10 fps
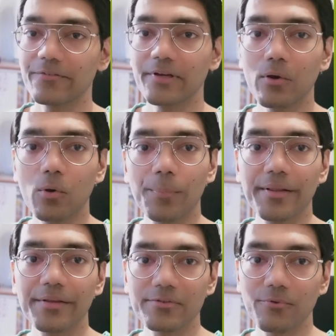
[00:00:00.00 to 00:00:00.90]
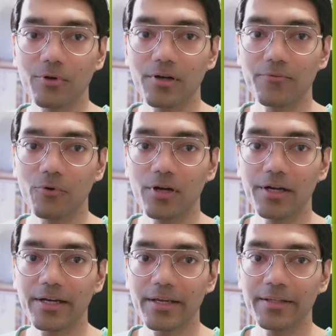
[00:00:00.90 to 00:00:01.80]
We will open this
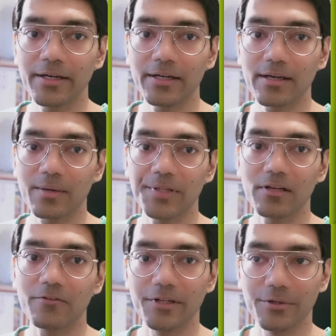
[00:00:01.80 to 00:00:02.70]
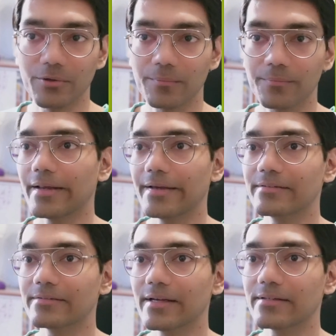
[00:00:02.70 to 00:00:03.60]
folder in a terminal window, and
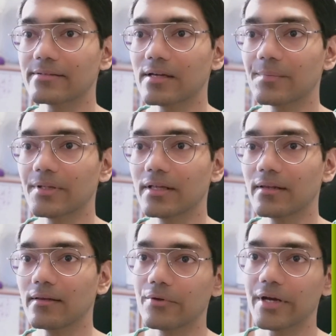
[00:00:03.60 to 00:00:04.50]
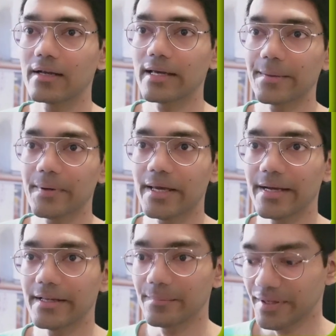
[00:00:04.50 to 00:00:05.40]
inside this terminal you can type
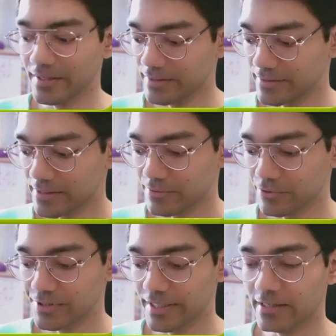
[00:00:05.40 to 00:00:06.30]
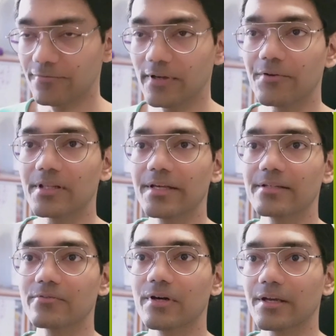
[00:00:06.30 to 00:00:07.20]
ADB just to check if everything
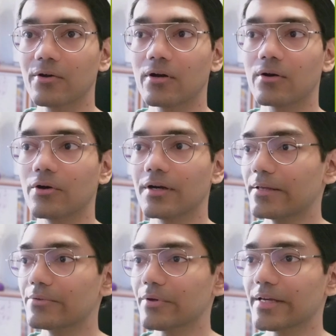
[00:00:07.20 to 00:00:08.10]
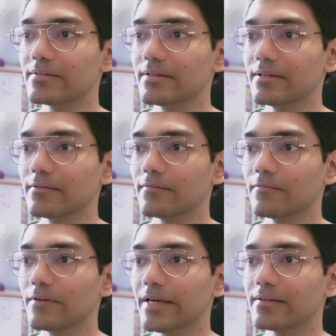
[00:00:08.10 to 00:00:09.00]
is working or not. As you can see,
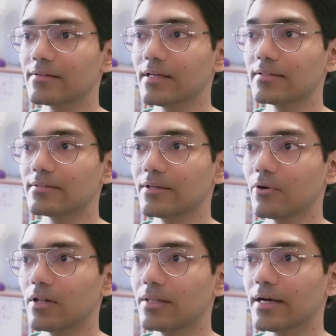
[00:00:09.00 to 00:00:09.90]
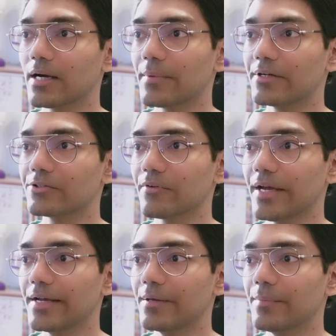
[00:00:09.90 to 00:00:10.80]
we can see all the commands of
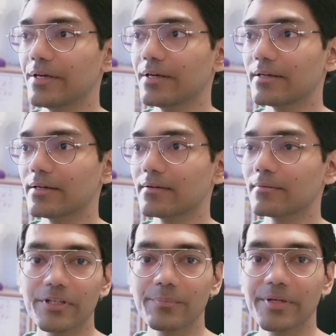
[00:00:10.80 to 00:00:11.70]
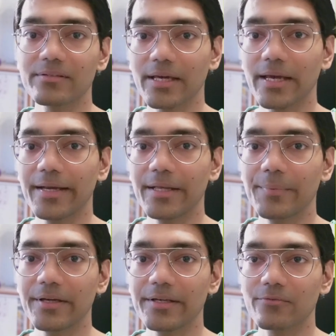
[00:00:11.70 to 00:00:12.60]
ADB here, which means the
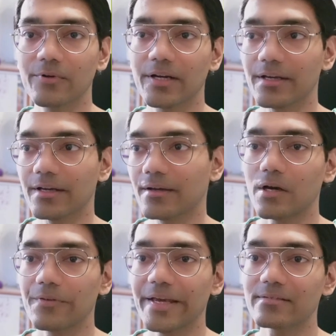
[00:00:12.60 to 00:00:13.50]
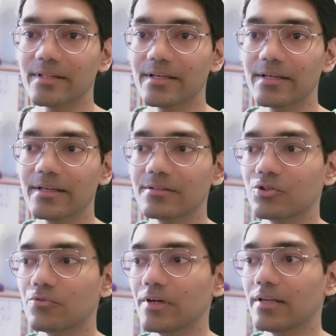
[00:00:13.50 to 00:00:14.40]
ADB is working. Now next thing is
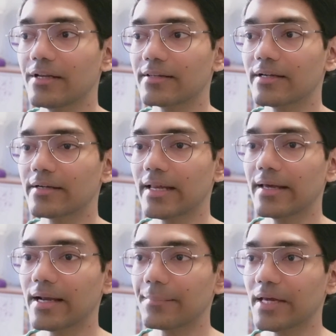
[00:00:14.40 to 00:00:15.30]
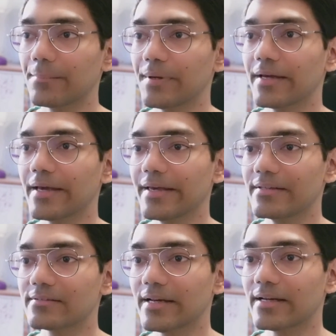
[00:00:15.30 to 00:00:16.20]
you will need the Telegram APK
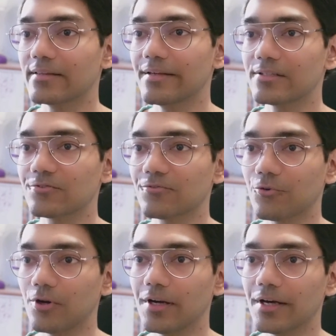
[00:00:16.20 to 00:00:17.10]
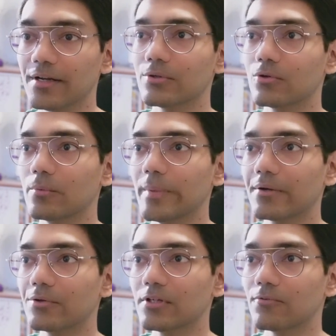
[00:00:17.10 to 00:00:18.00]
inside this folder. So go
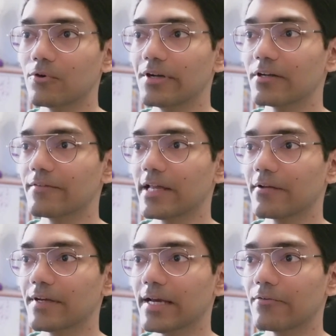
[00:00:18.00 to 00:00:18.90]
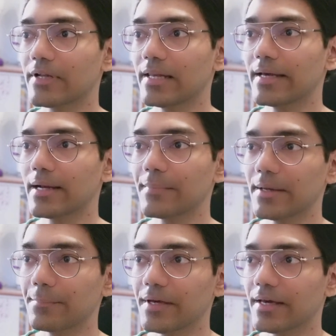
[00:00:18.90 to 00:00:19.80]
back to the folder where we have Telegram
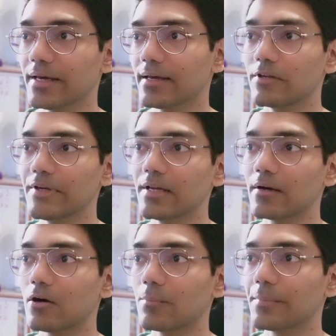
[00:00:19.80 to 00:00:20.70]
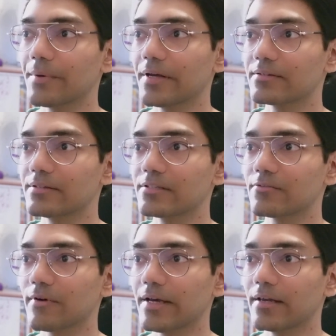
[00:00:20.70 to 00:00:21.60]
APK. We will copy paste this
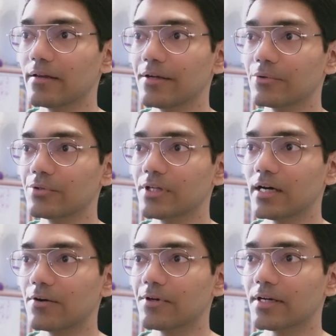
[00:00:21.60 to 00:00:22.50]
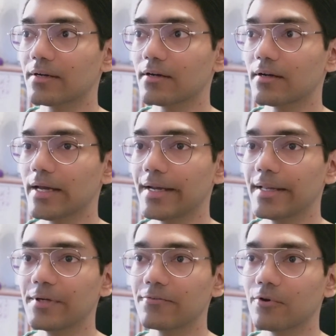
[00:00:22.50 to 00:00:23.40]
file into our
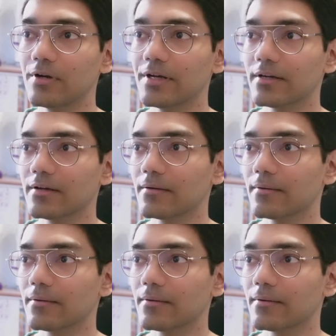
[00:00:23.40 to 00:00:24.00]
ADB folder.